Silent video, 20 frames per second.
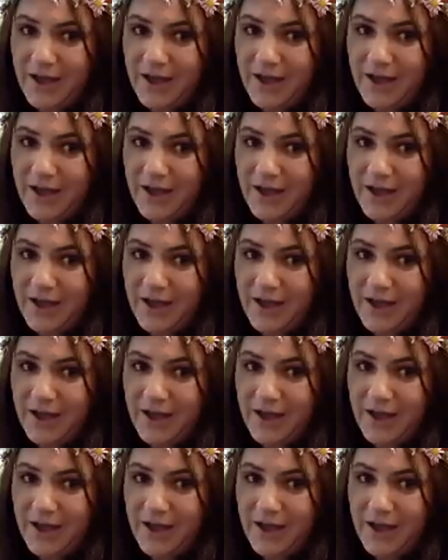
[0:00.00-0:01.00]
So go on
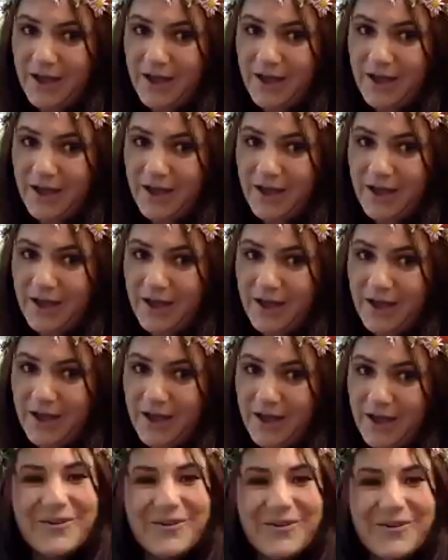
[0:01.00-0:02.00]
our website as
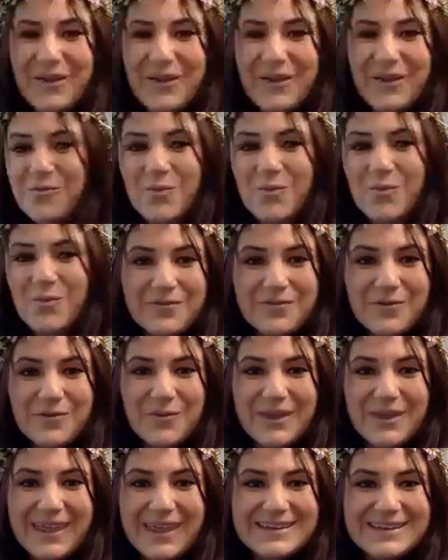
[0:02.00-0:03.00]
well. We hope you have a
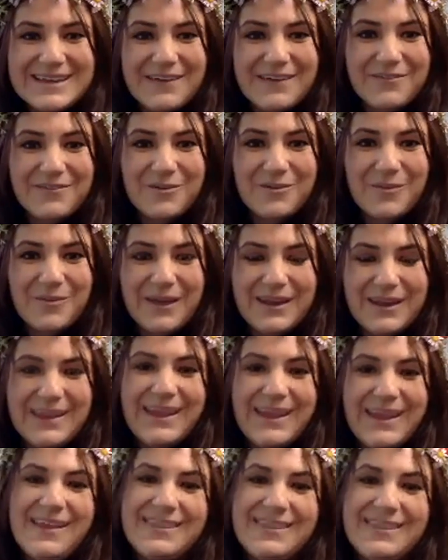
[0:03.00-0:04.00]
wonderful weekend,
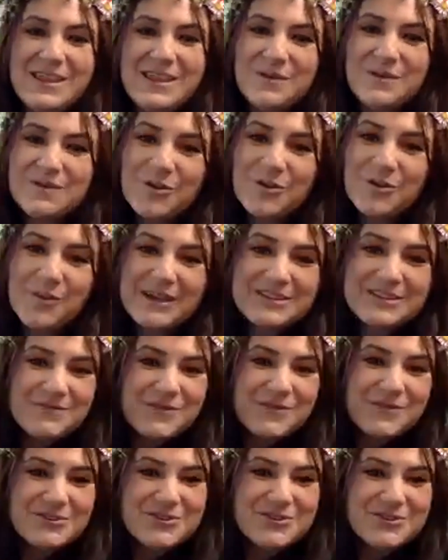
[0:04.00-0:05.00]
everybody. Thank you so
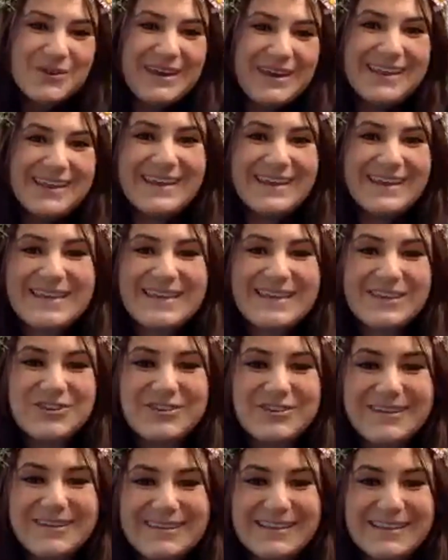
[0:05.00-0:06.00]
much for joining us
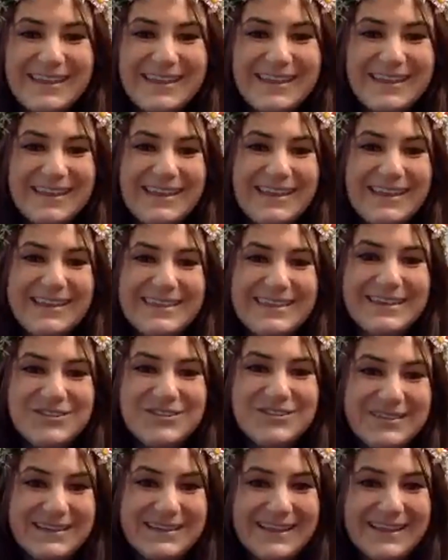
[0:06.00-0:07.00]
at the
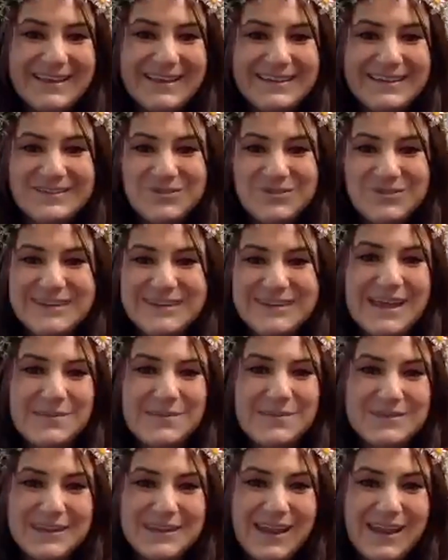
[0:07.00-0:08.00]
Trees Atlanta
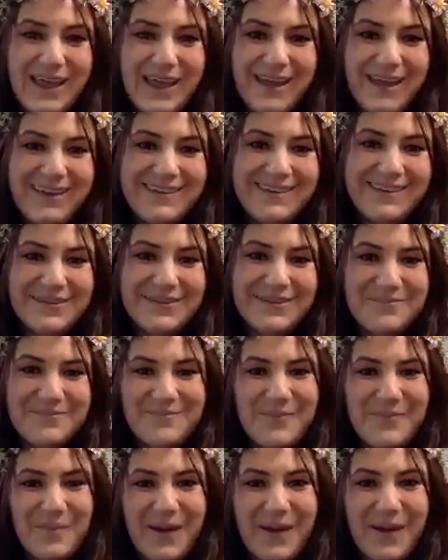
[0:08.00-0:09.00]
Storytime today.
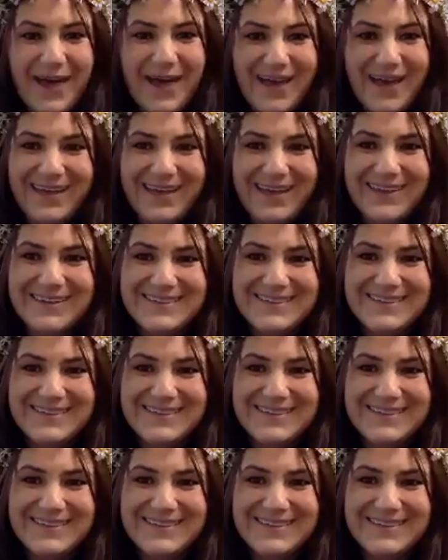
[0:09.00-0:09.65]
Bye-bye.